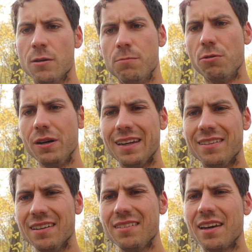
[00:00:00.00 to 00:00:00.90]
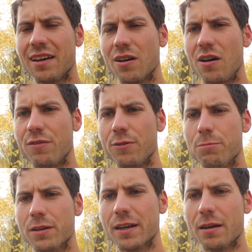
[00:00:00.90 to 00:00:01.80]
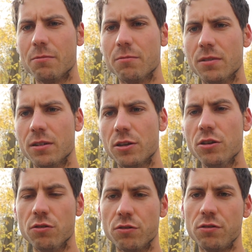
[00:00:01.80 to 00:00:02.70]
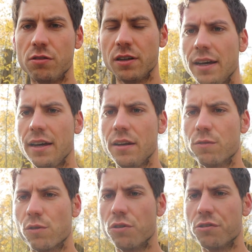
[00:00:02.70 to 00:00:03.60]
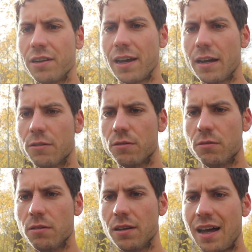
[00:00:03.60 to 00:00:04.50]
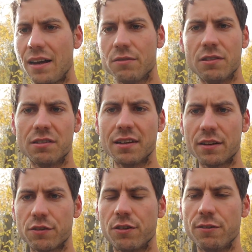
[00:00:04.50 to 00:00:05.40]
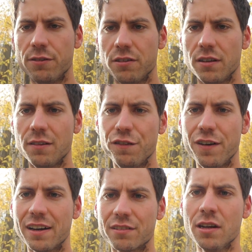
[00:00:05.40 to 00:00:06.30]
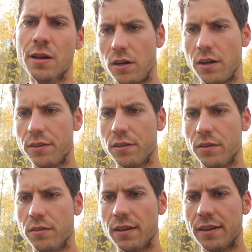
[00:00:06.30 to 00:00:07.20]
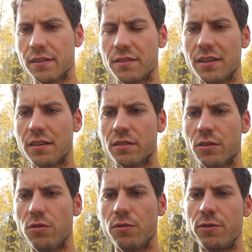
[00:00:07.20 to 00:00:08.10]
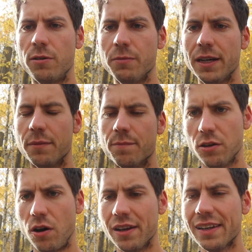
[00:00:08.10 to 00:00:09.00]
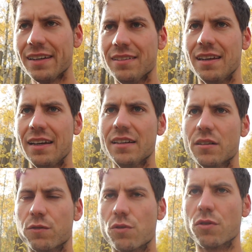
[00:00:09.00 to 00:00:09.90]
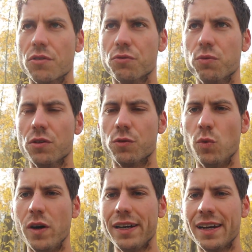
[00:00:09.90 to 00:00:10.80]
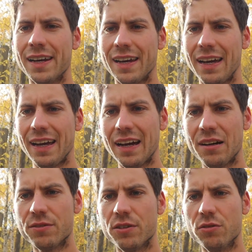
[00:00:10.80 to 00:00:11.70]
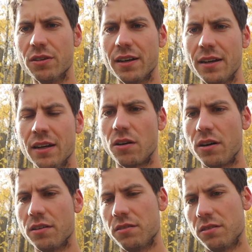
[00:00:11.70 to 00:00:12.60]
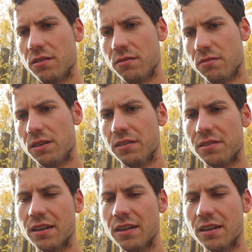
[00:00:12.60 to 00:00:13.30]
But when it did take off, it became huge. It, of course, had a lot of disastrous effects on the dating scene as a whole for men. The online dating, of course, was one avenue that caused these